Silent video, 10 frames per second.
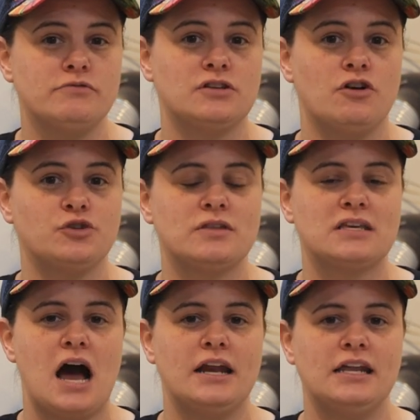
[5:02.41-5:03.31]
results
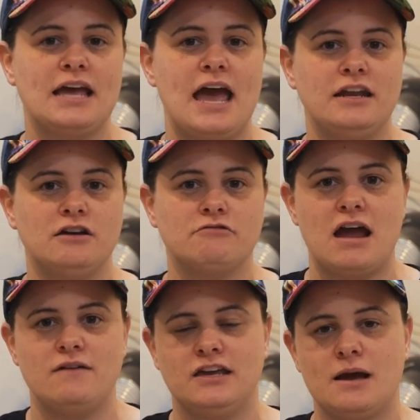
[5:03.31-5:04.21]
with cutting and
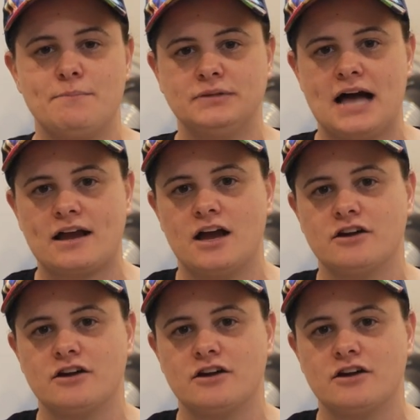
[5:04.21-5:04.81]
engraving black